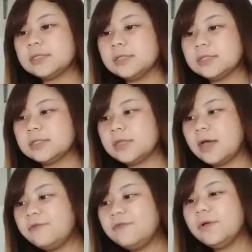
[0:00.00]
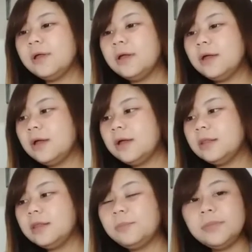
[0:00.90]
the stuff
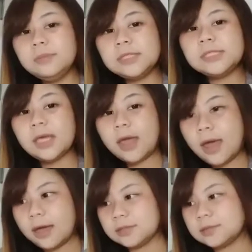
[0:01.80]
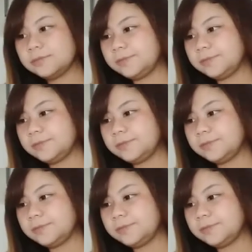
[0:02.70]
the BBC has.